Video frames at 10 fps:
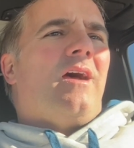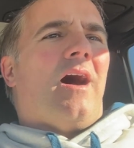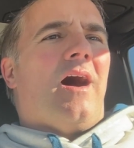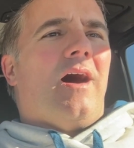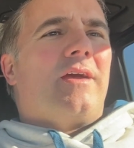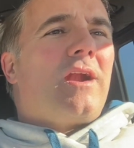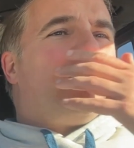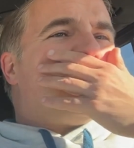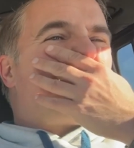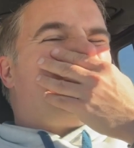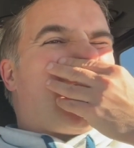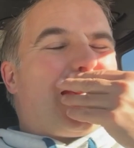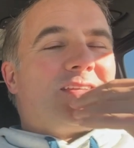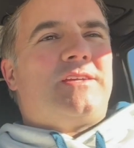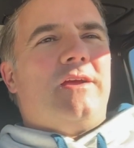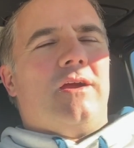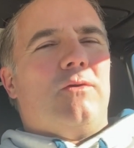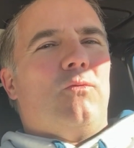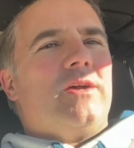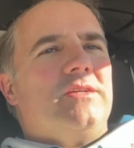Uh, you know, listen, last
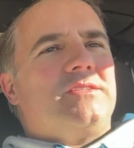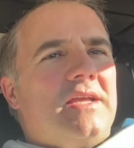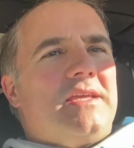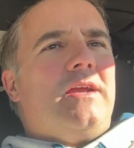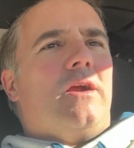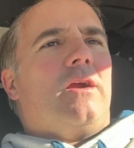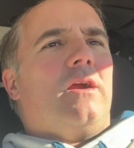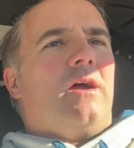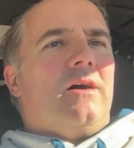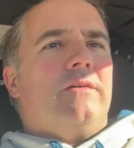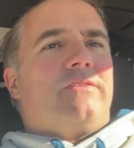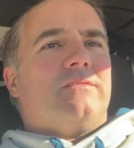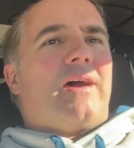year was the year of